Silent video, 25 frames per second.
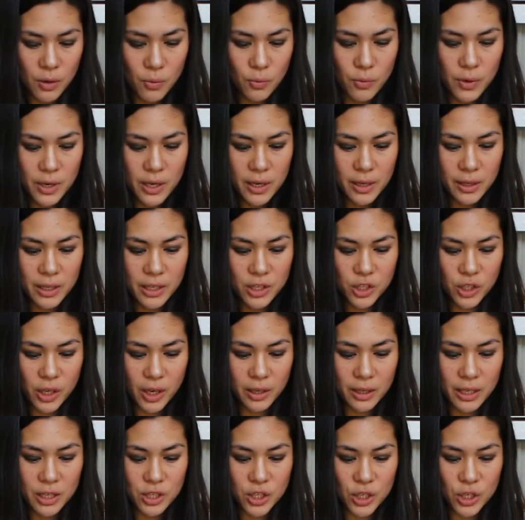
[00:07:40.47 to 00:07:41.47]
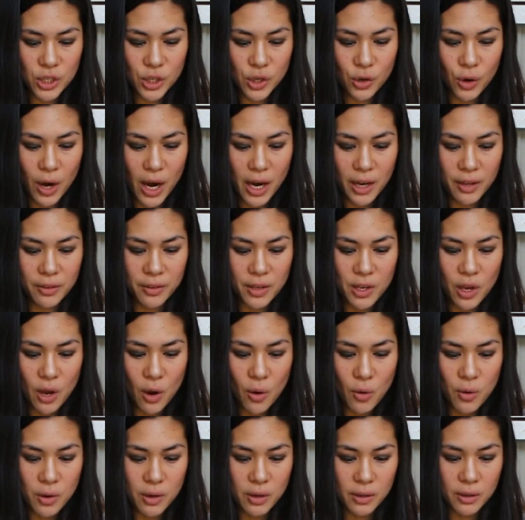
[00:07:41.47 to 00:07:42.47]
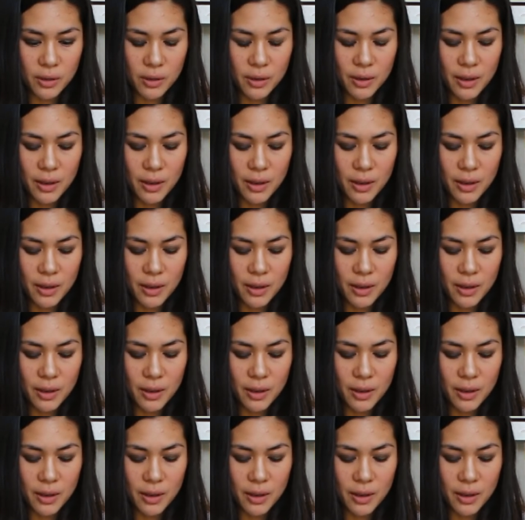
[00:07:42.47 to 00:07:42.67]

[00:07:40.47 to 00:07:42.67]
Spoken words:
Really gently just crack the yolk